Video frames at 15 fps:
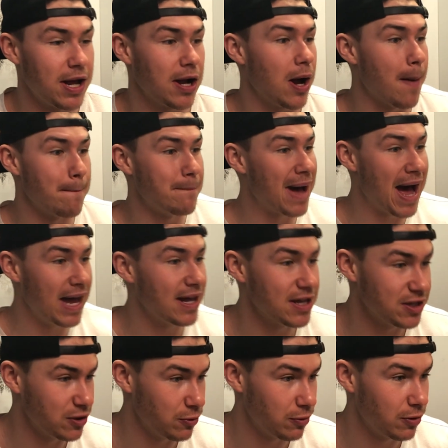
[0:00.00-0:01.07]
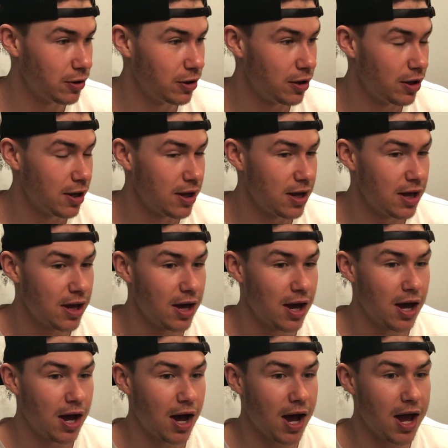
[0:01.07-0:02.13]
I got mad at you,
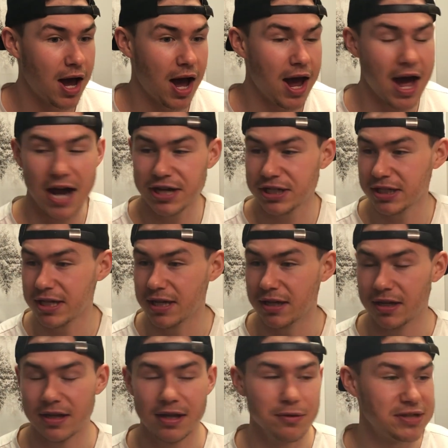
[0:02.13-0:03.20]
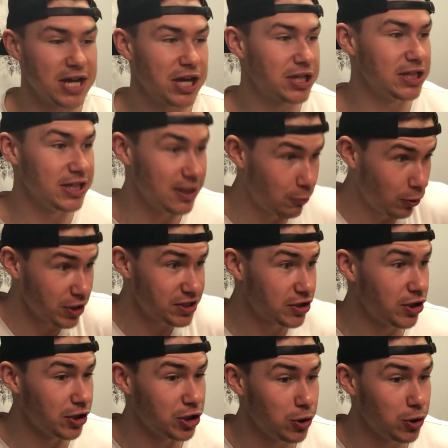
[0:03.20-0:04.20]
it was good.